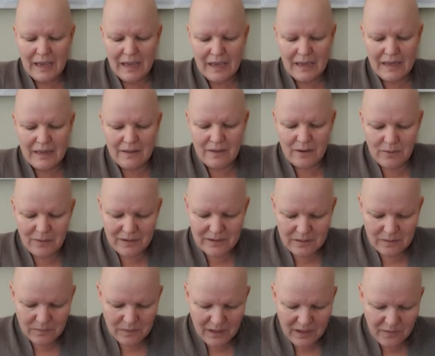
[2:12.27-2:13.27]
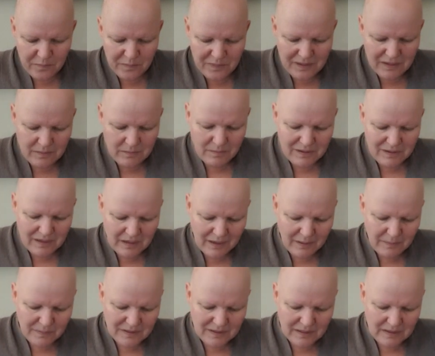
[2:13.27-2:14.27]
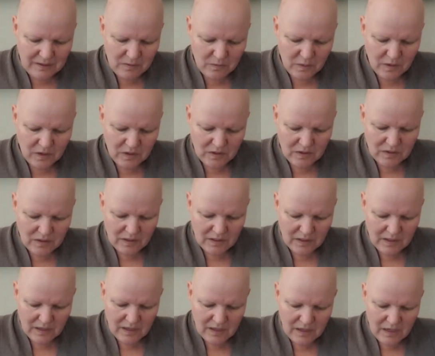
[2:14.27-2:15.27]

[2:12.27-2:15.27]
And the reason why I've been a bit absent was